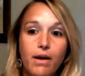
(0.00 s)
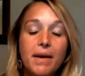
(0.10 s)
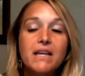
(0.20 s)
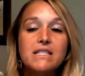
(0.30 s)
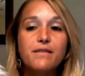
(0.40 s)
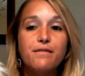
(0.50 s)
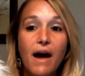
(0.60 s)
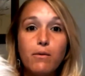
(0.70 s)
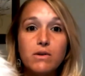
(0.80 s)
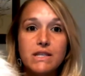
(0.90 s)
because the
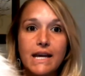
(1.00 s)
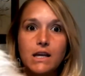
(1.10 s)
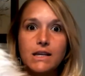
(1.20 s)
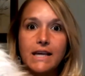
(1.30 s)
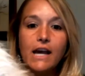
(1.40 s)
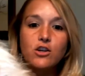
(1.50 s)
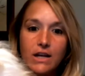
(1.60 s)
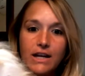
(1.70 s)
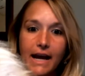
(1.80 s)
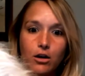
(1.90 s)
vet was like, Yeah, you need
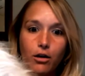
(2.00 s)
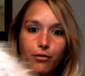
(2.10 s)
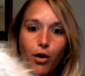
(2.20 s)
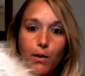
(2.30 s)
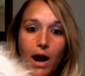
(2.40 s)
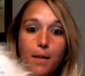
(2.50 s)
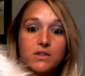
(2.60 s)
to get her to throw it up.